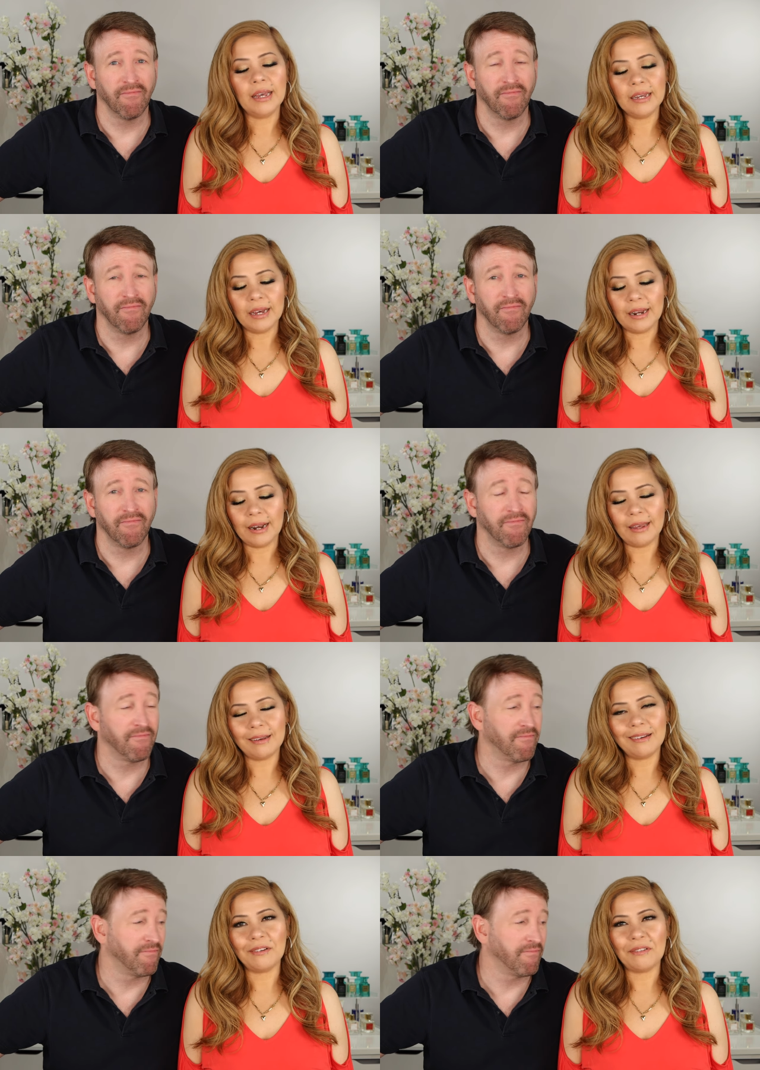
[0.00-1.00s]
Speaker 1: I got
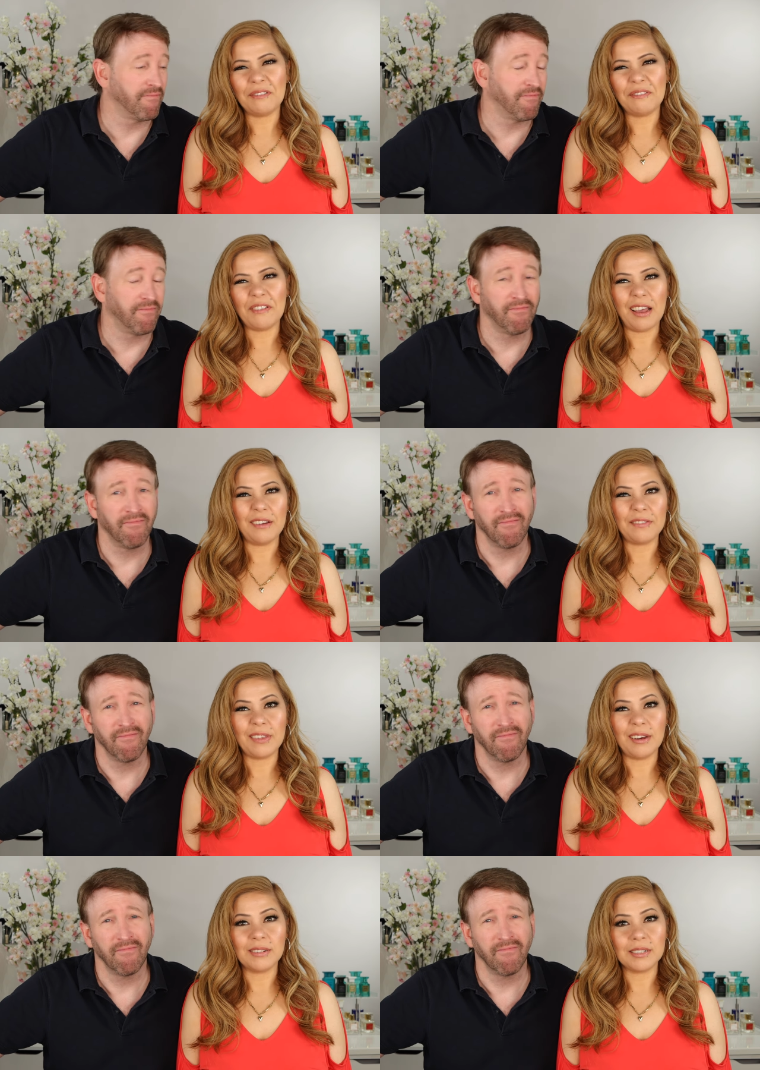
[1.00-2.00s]
like five
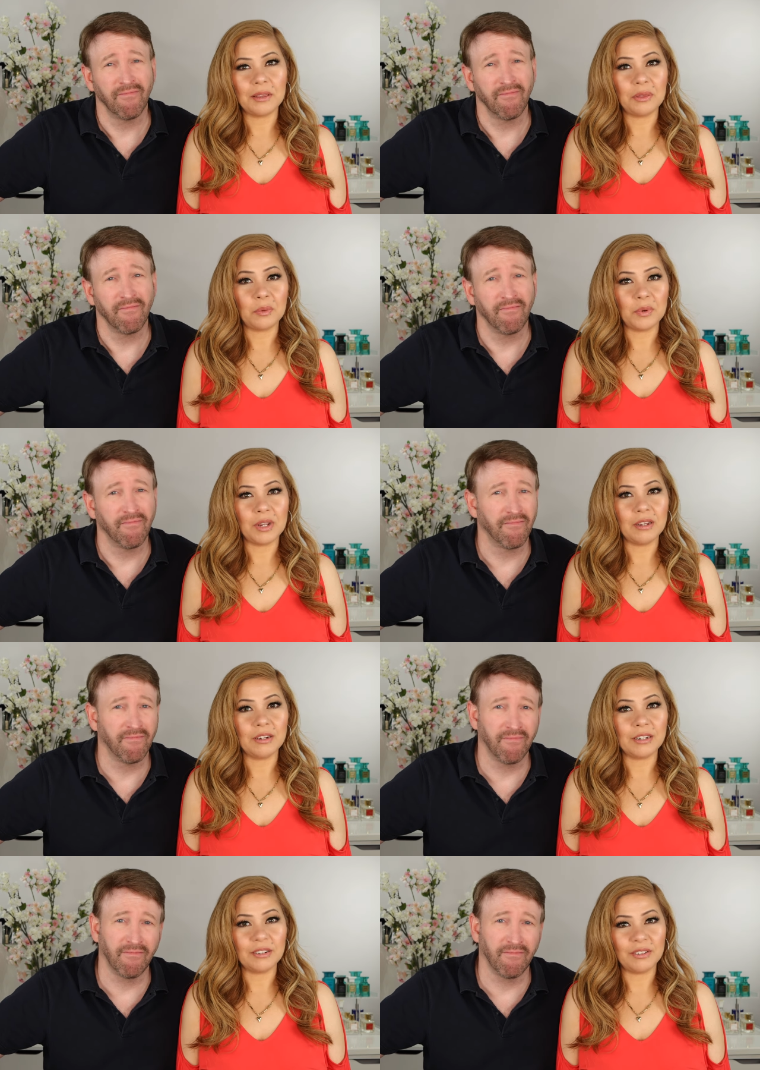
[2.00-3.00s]
thousand three
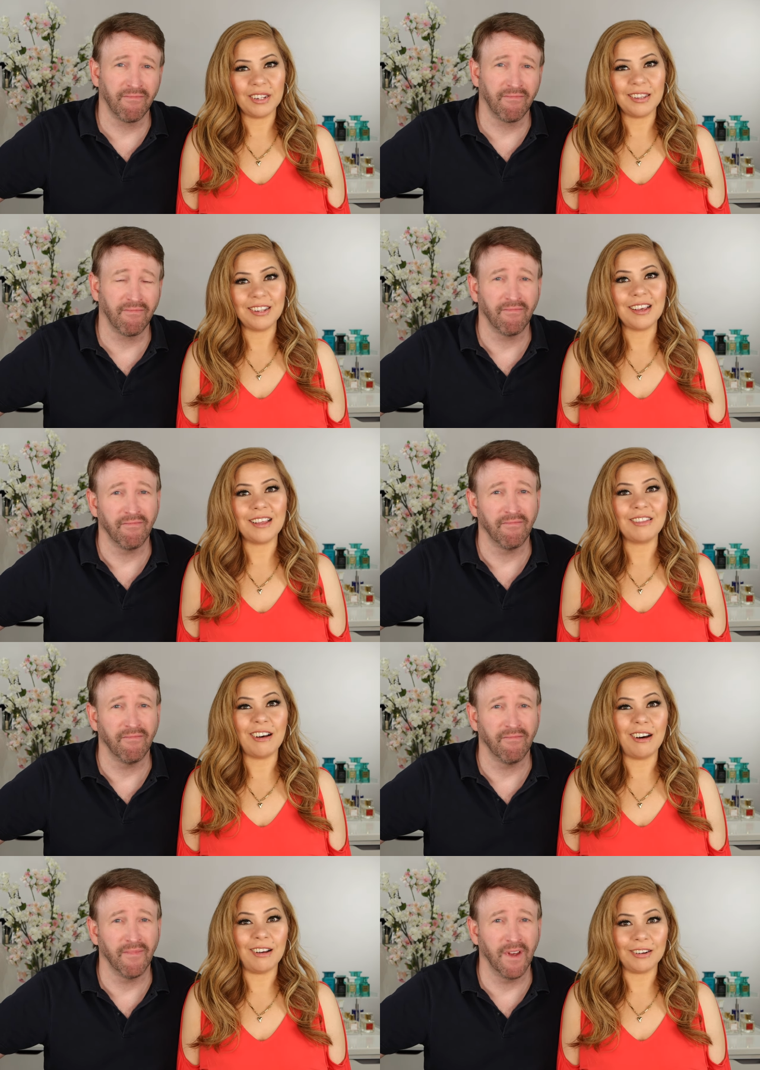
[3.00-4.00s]
hundred
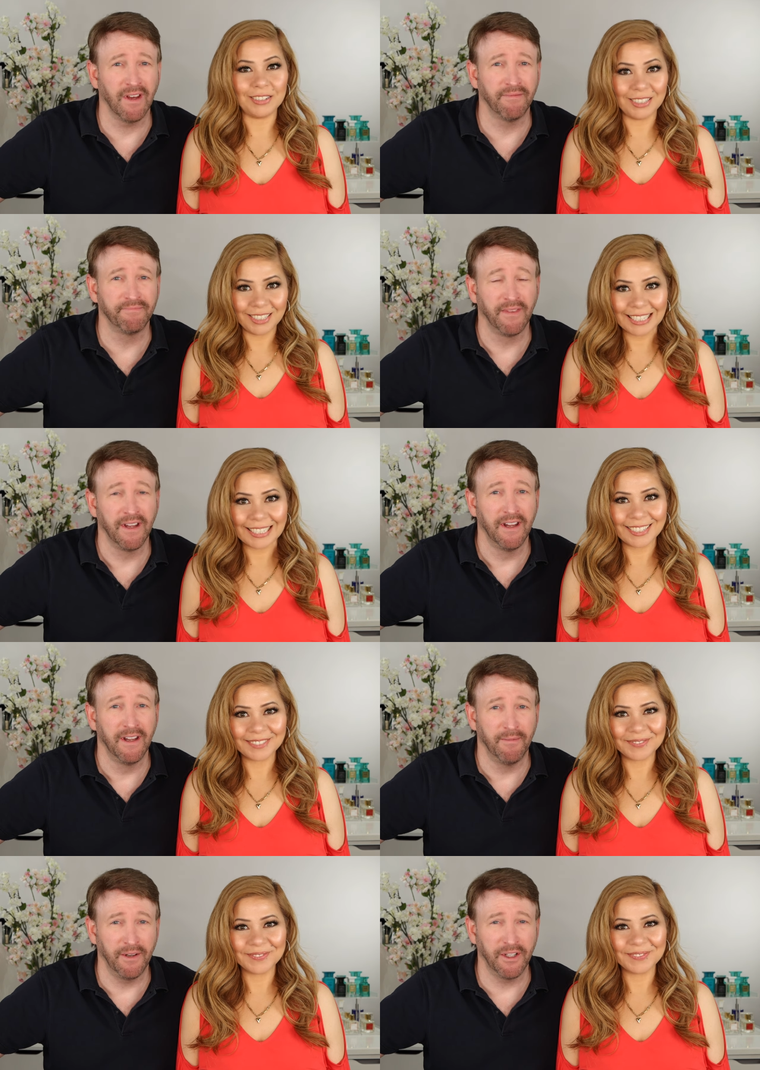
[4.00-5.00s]
dollars.
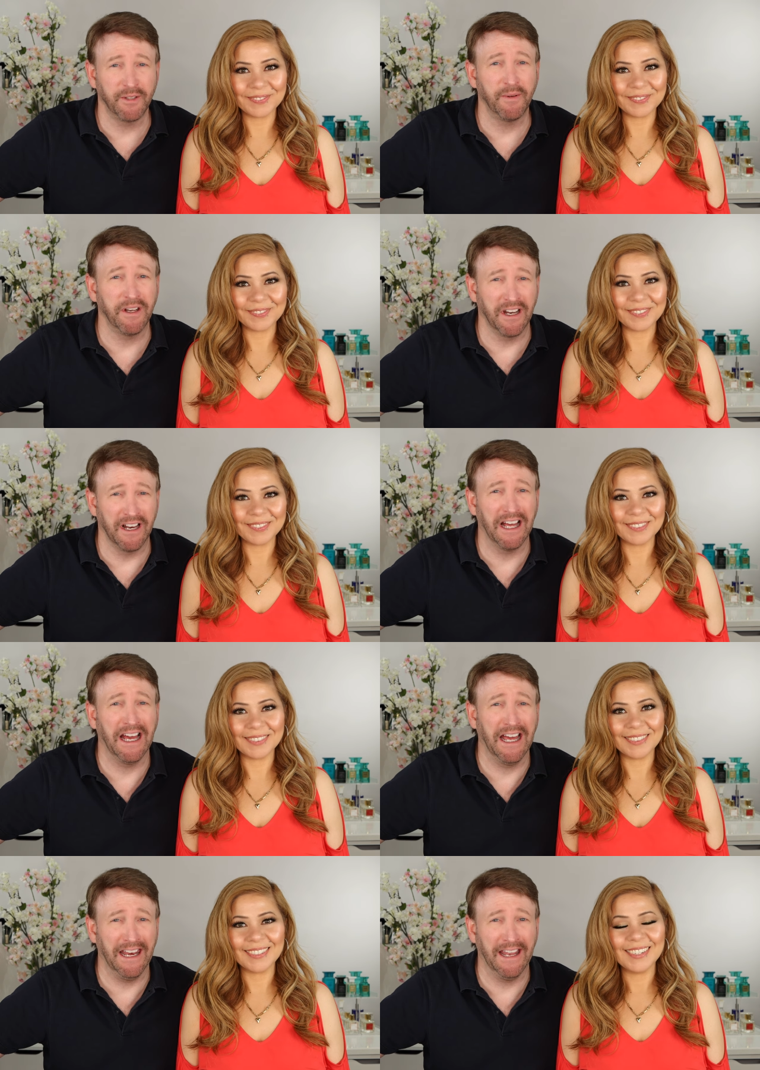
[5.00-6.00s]
Speaker 2: Wow. just you spend a
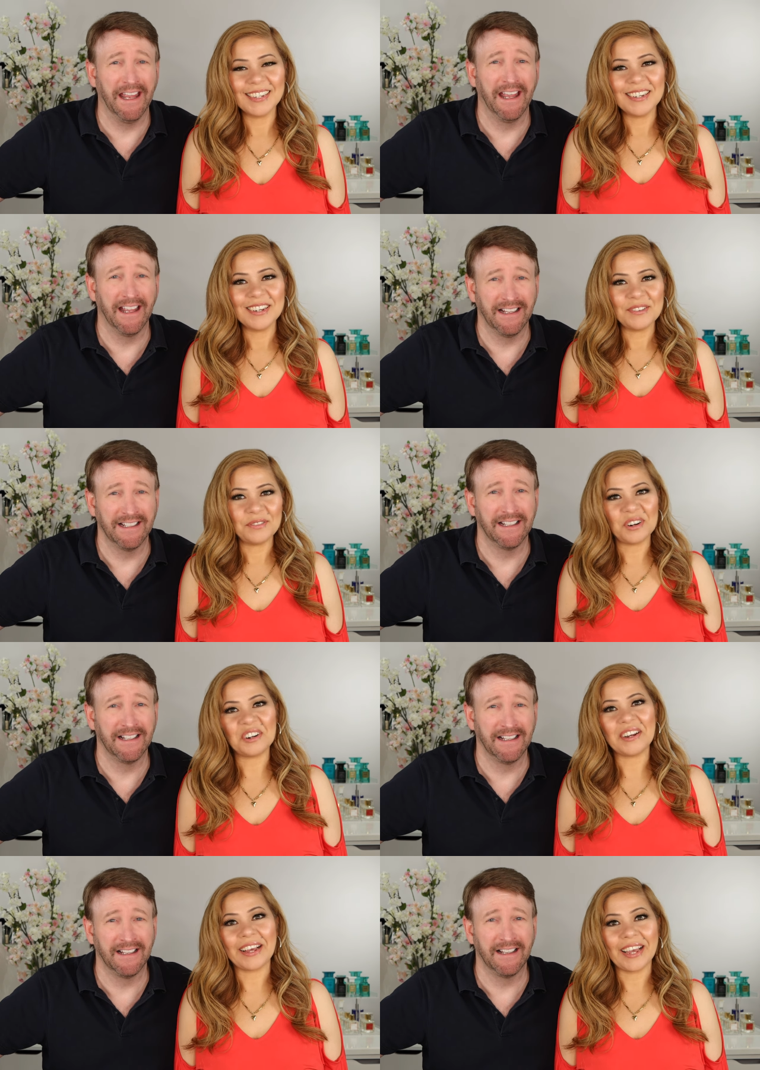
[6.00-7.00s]
lot
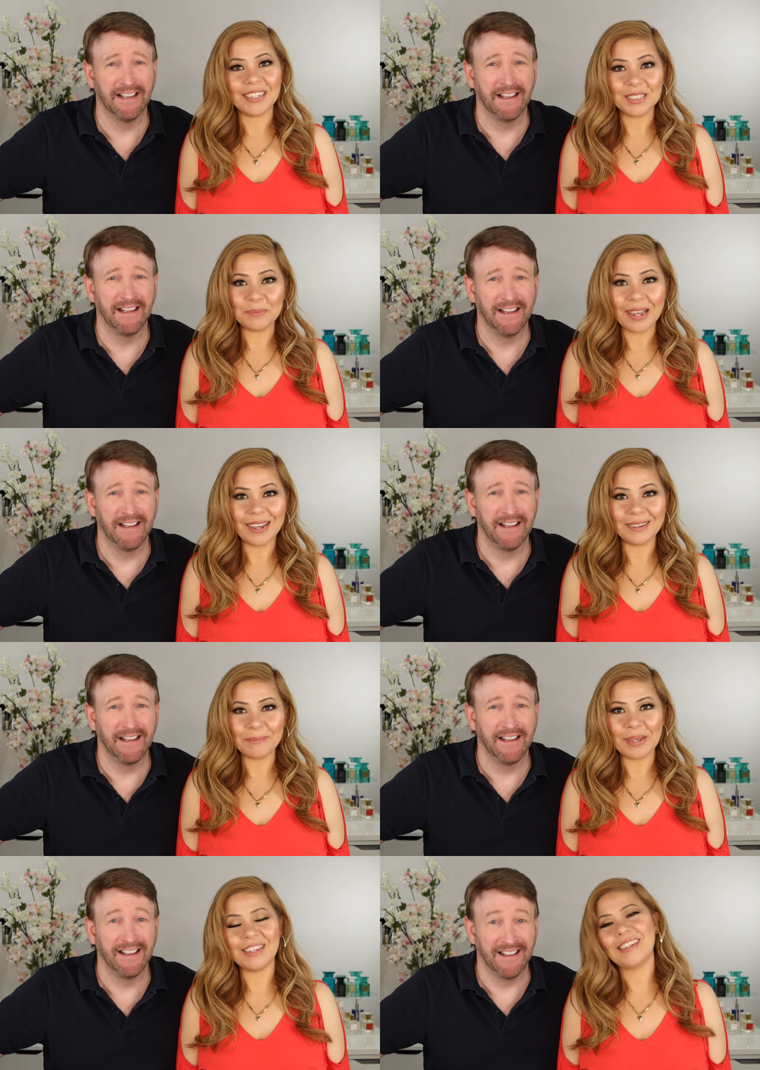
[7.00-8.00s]
Speaker 1: for the cashback
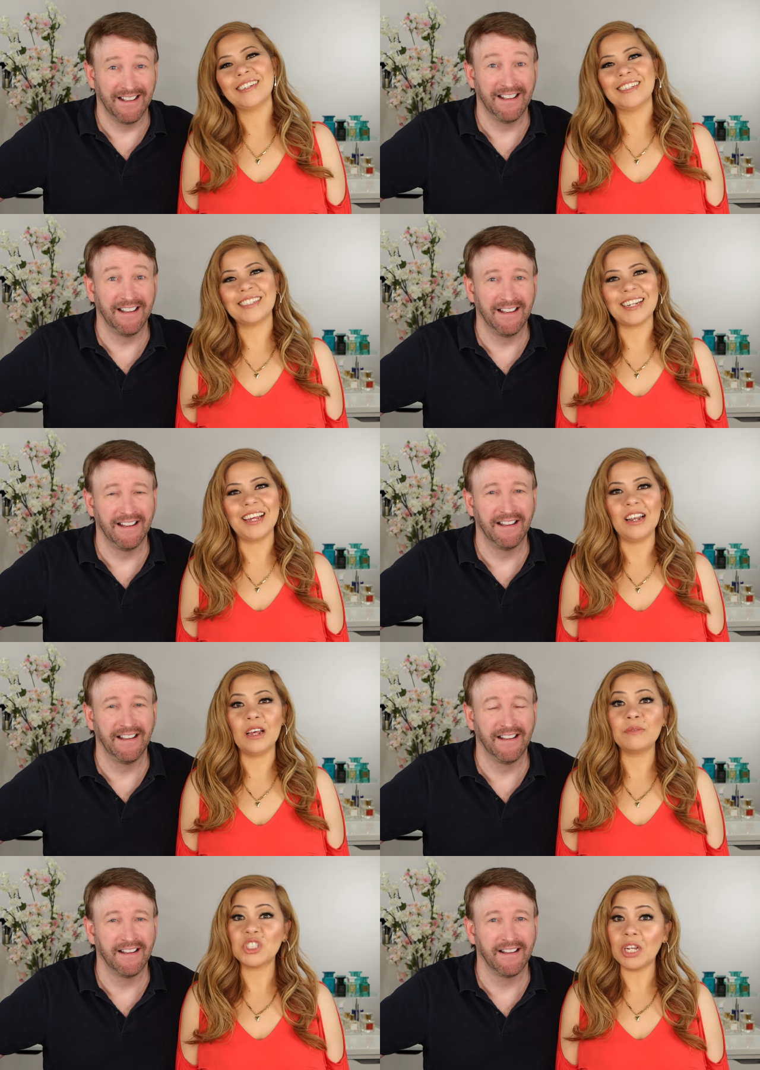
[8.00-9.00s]
because I
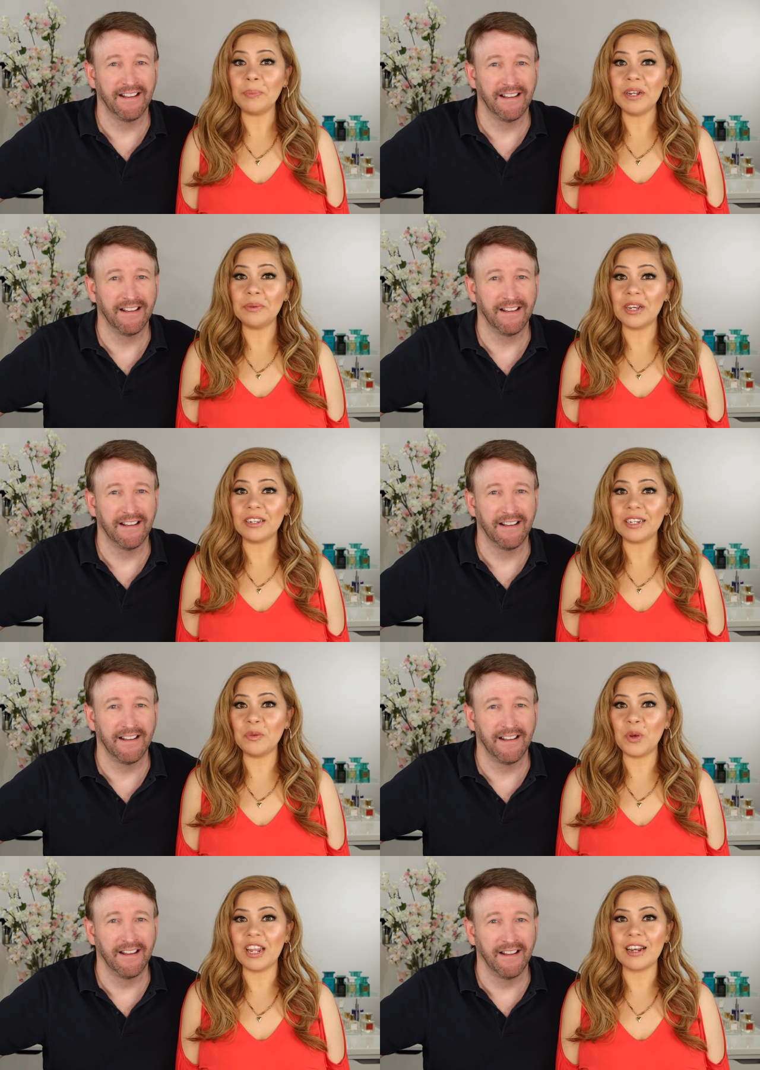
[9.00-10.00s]
love shopping at
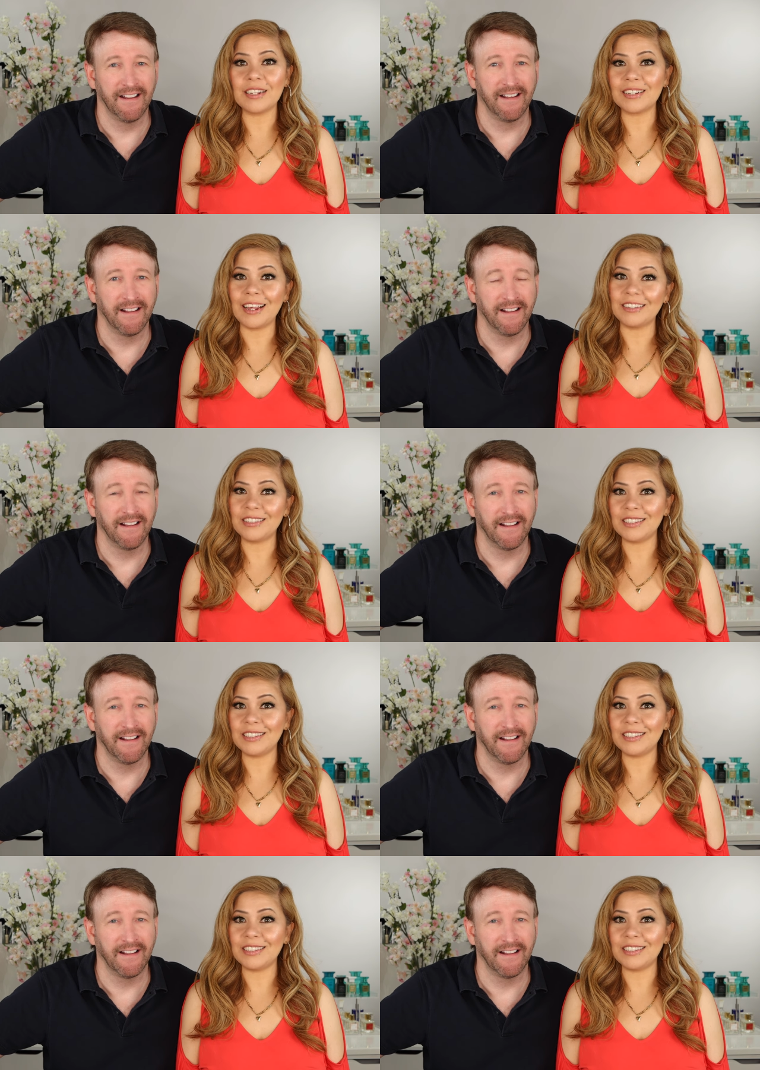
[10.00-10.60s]
Rakuten when it's like